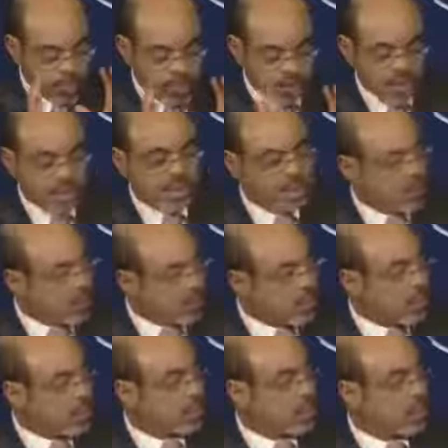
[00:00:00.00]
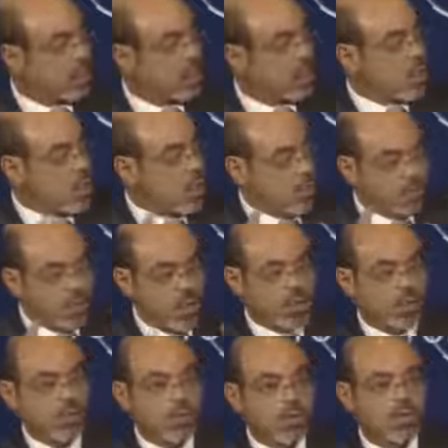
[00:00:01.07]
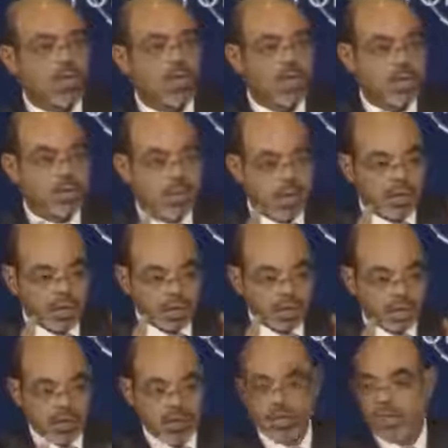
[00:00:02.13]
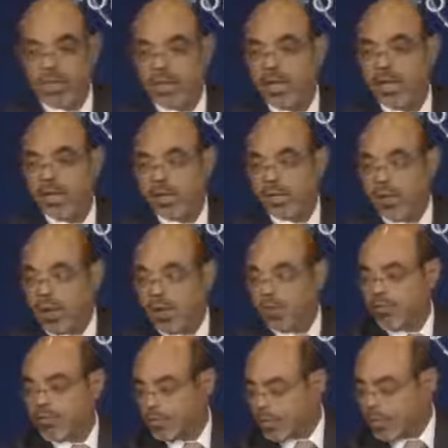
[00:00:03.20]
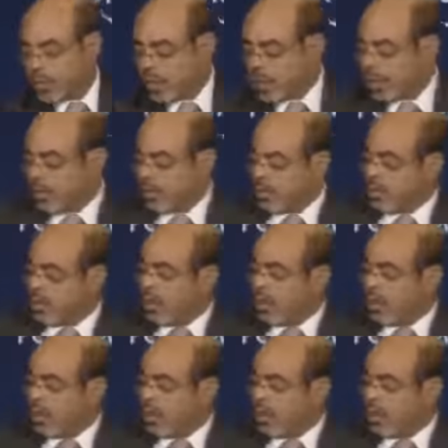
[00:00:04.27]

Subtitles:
precise definition of their roles that is central to our future. Thank you.